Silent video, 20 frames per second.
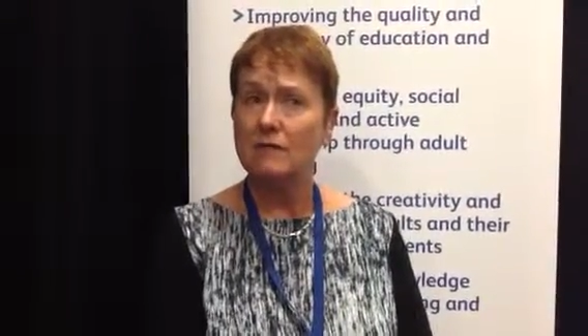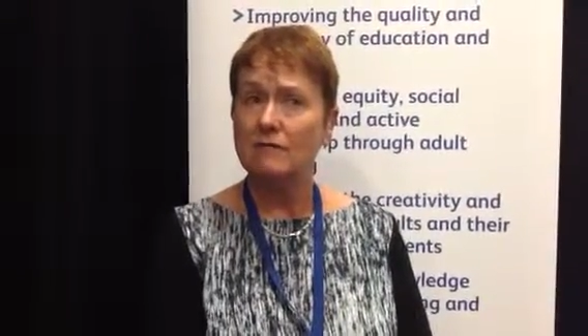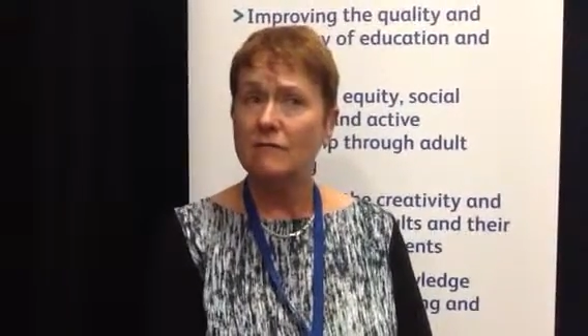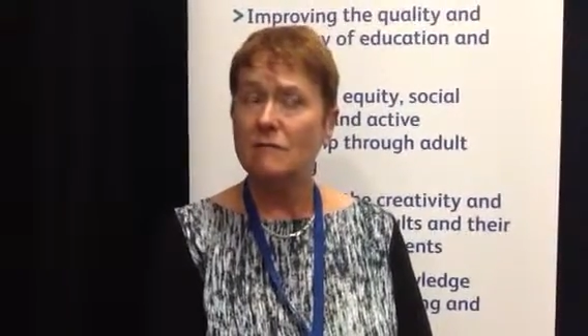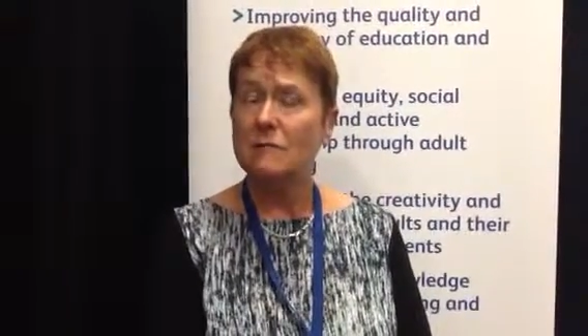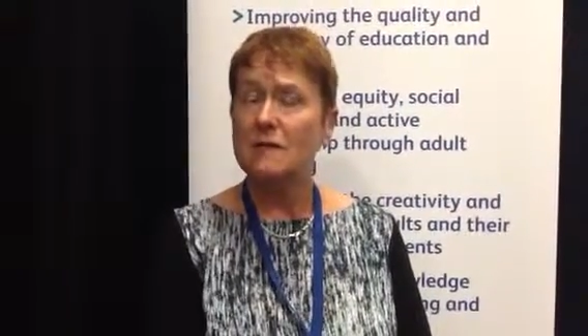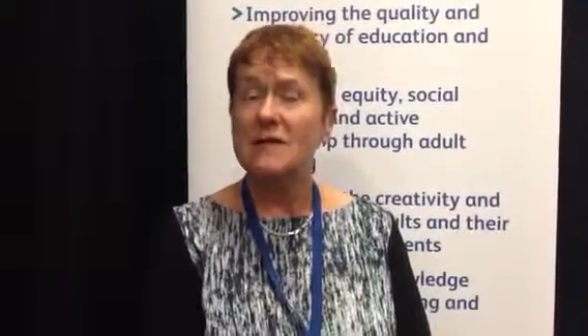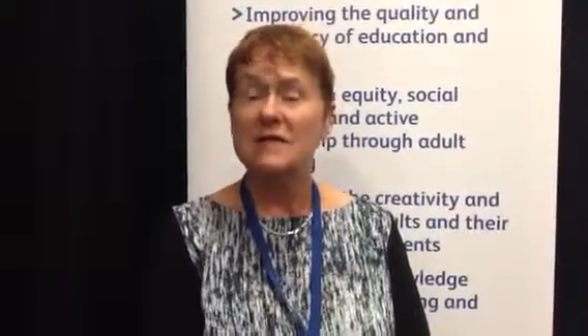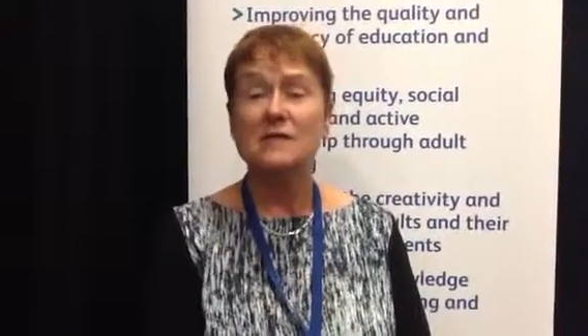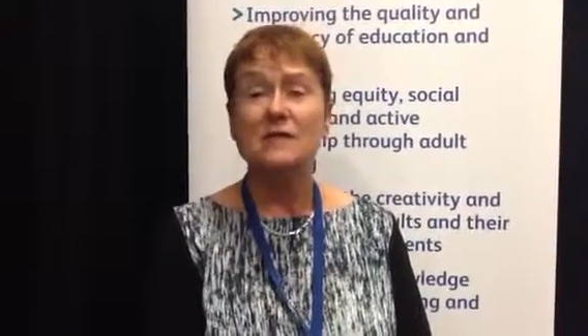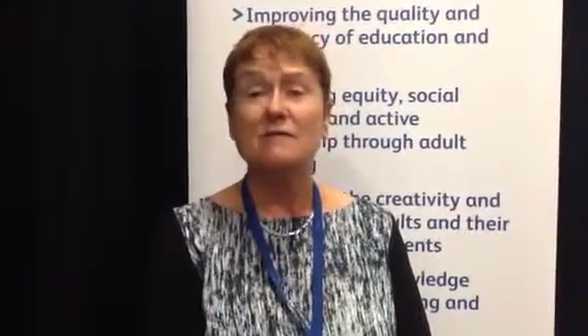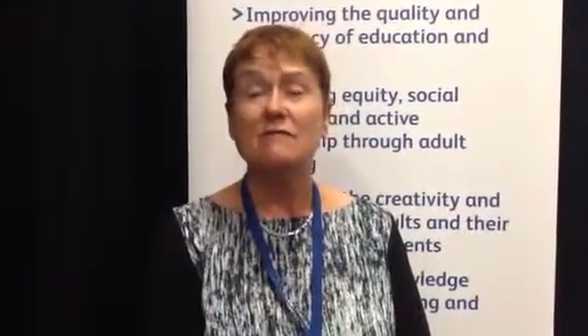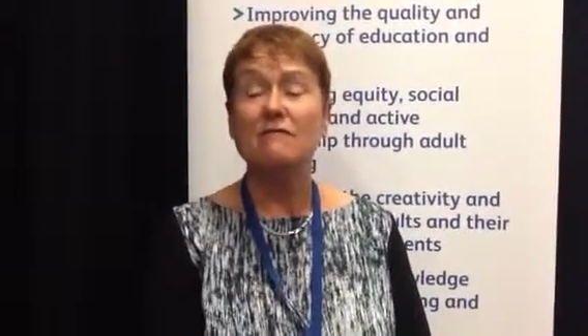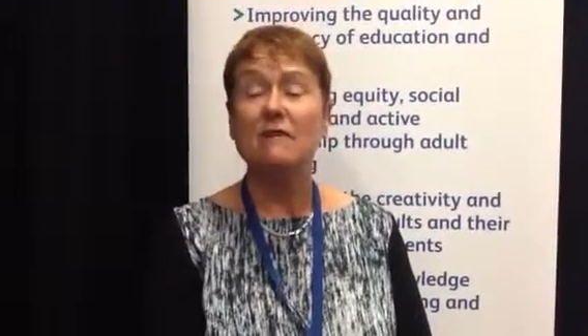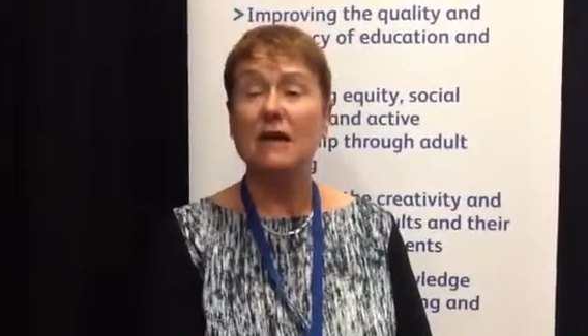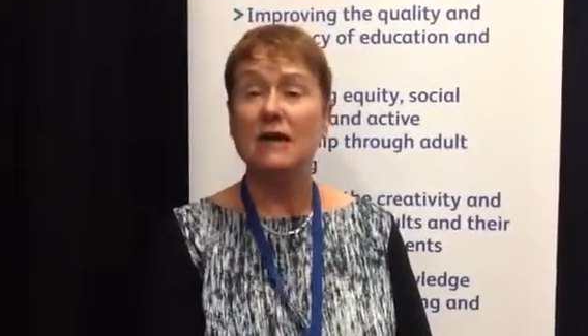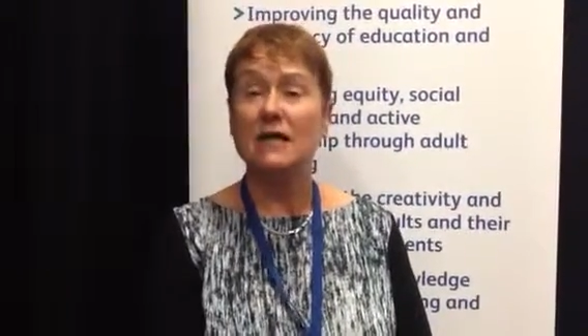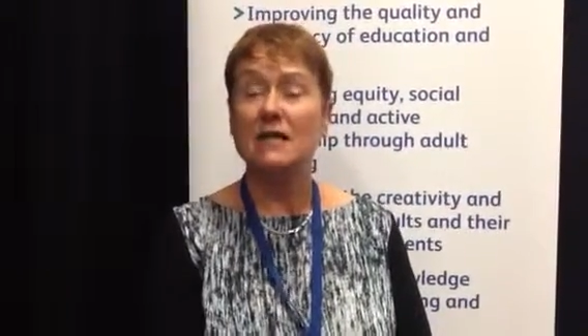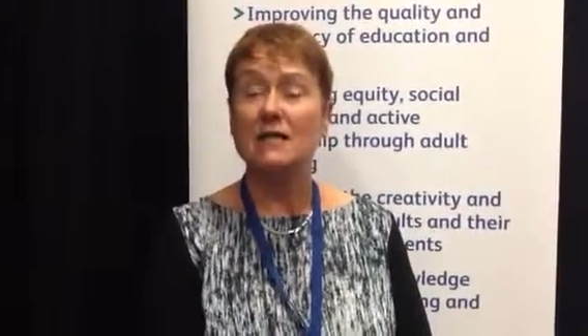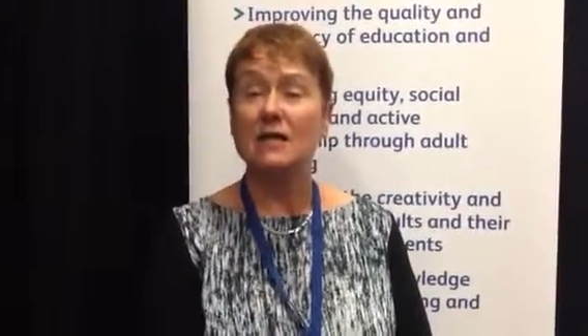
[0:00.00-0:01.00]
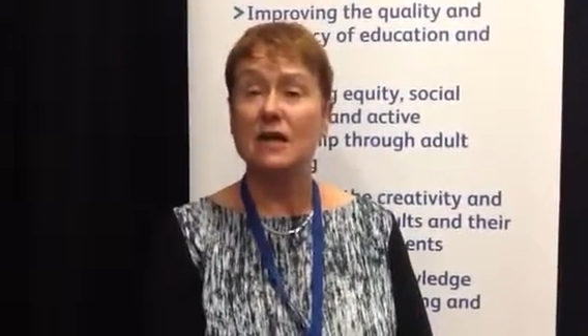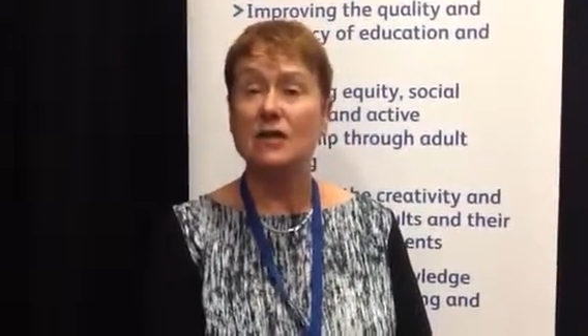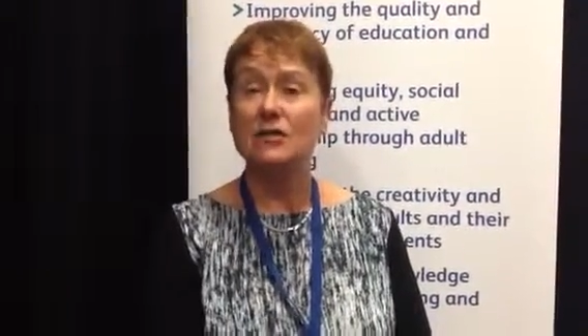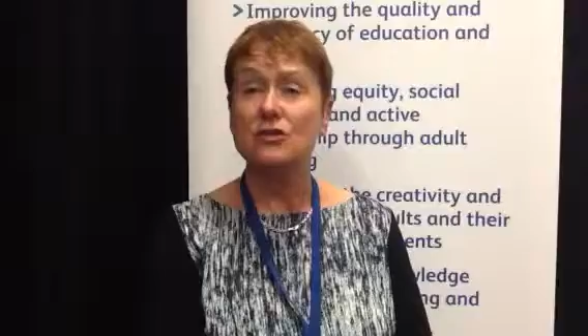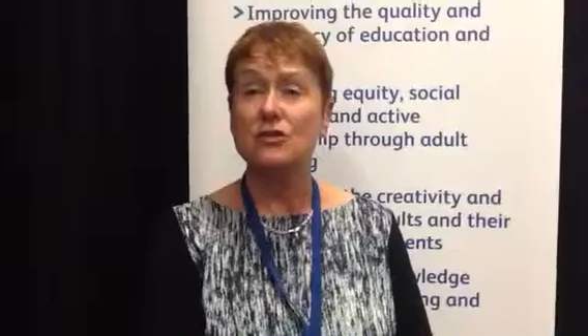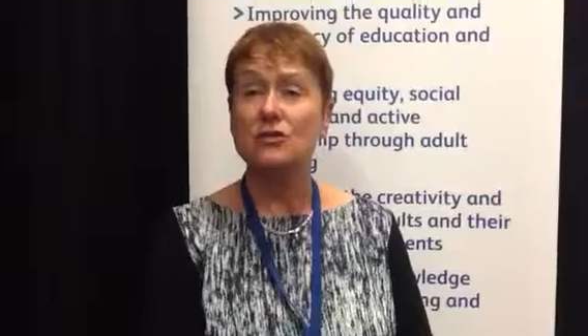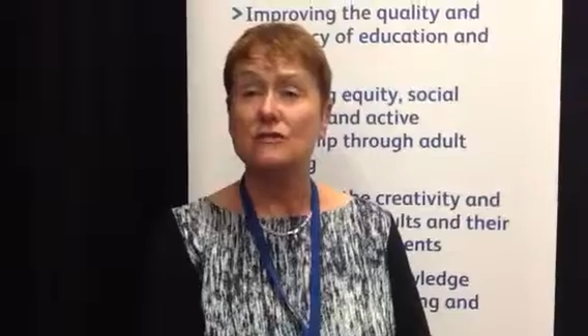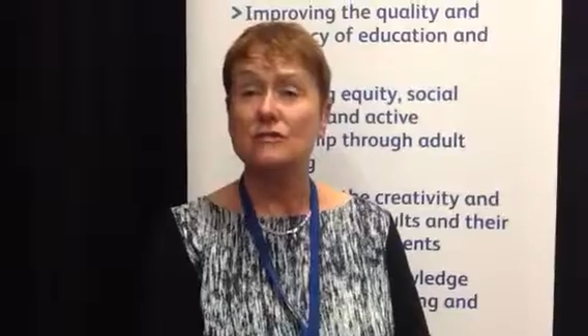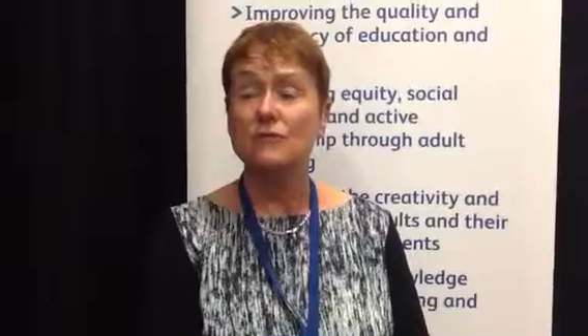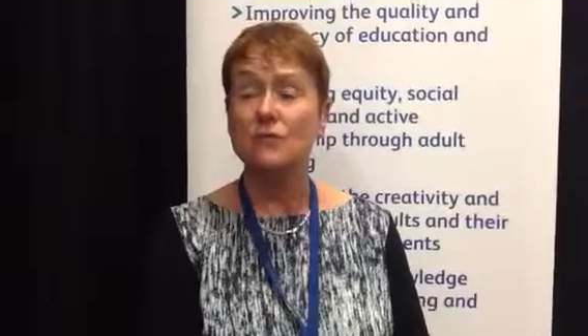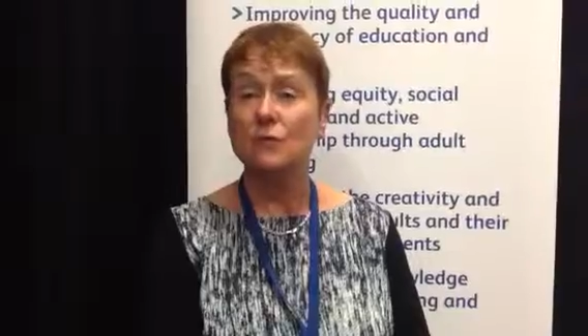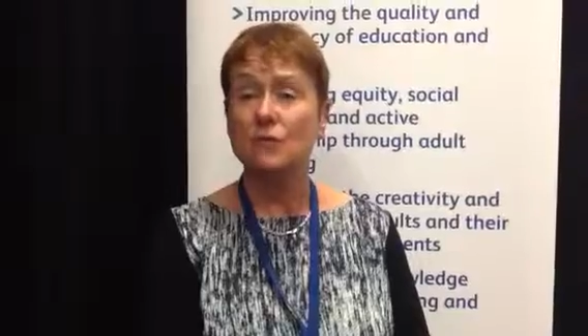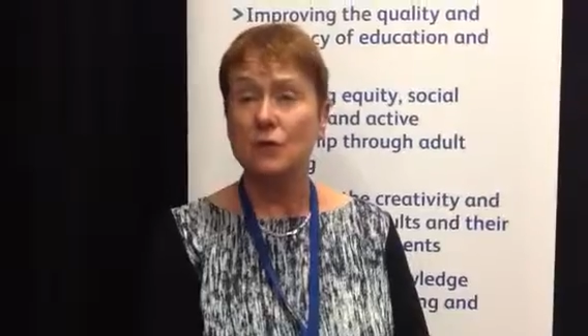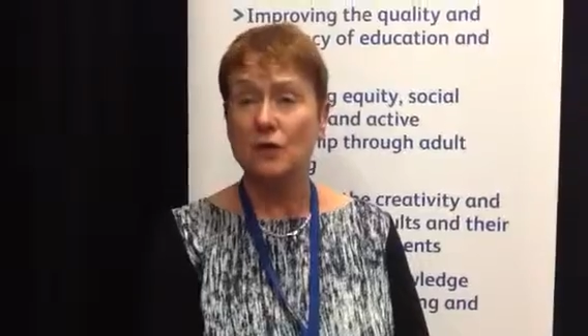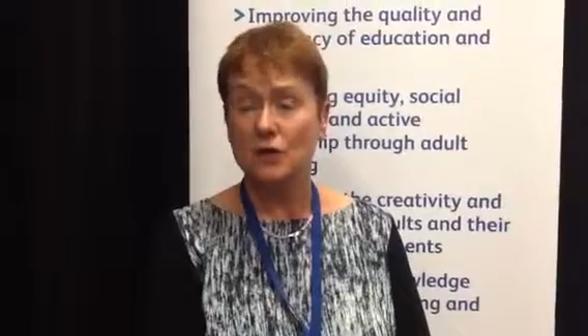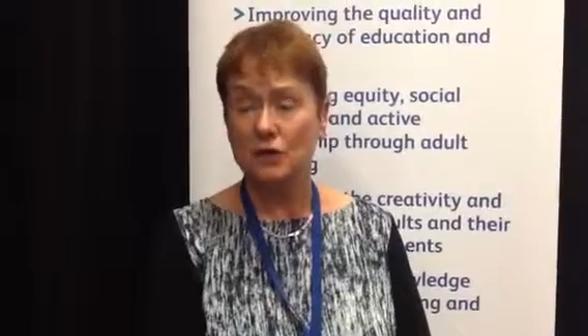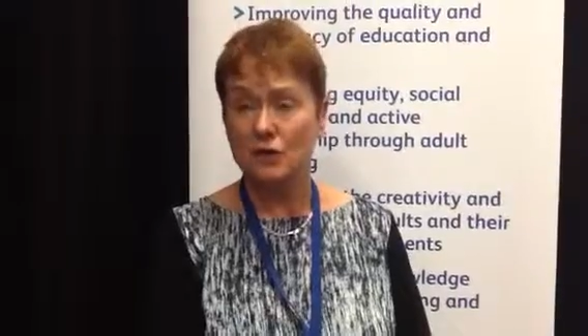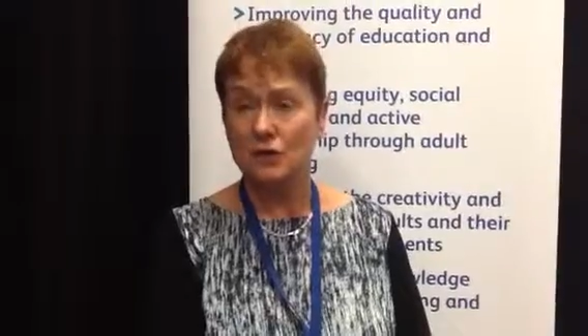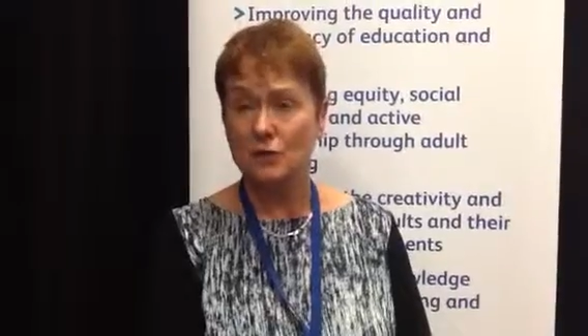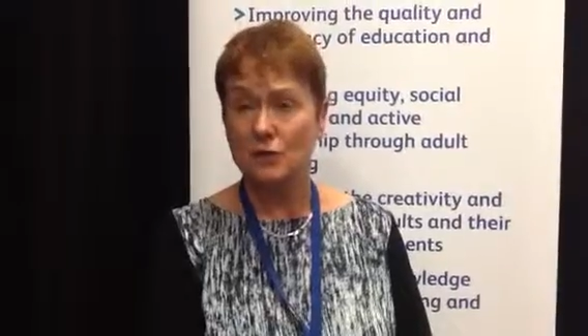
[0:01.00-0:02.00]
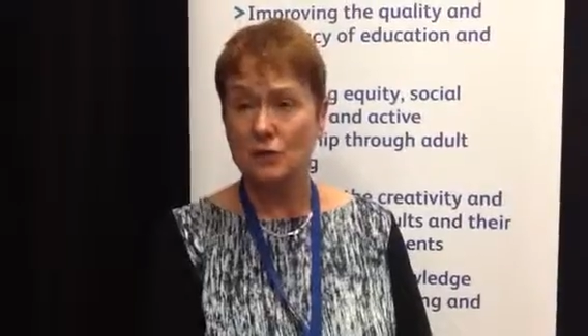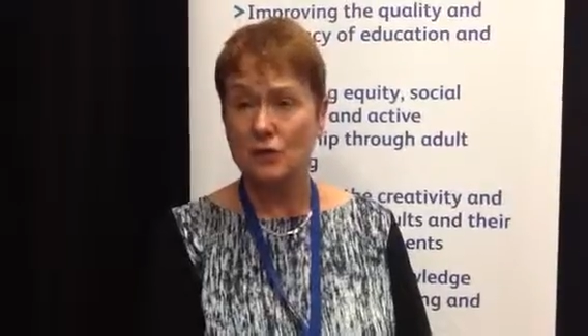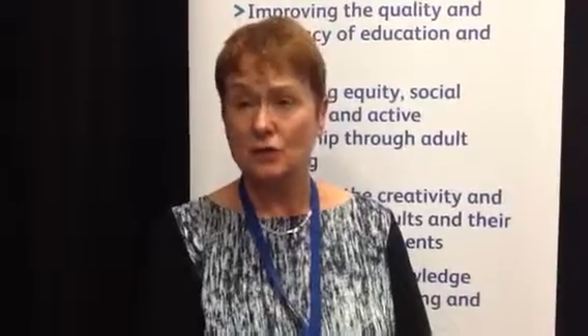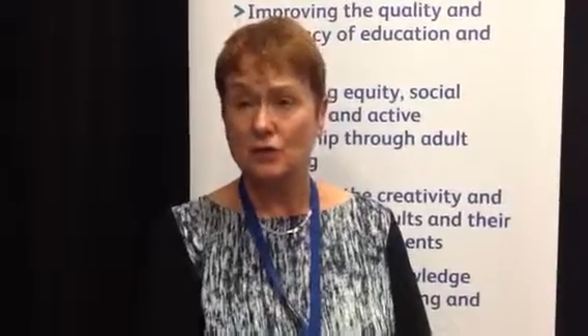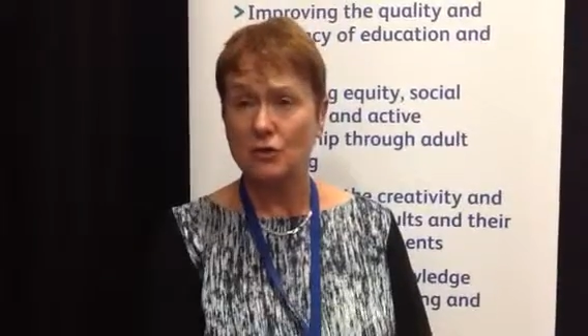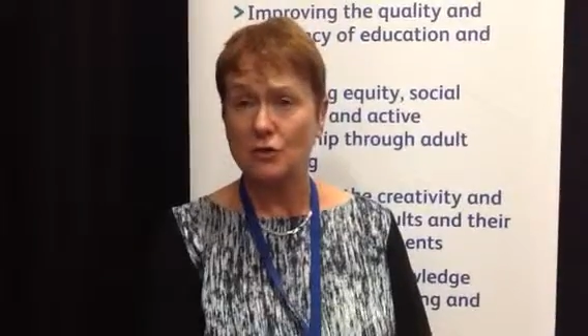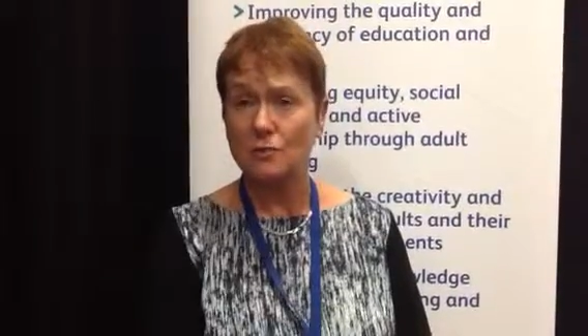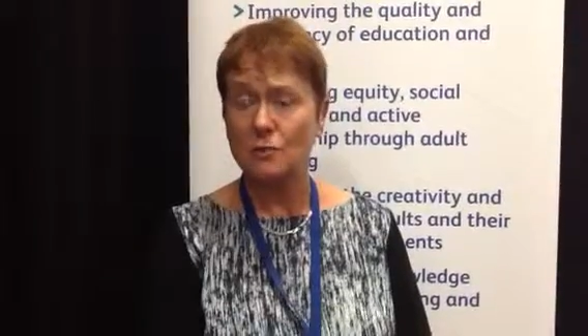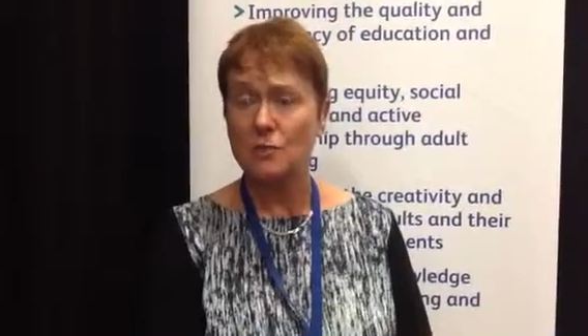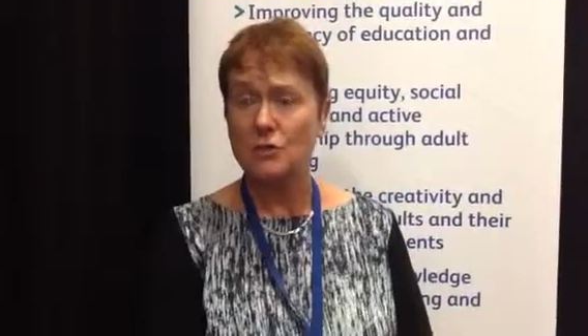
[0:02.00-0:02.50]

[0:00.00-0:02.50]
for me, it's a validation of the work that we do,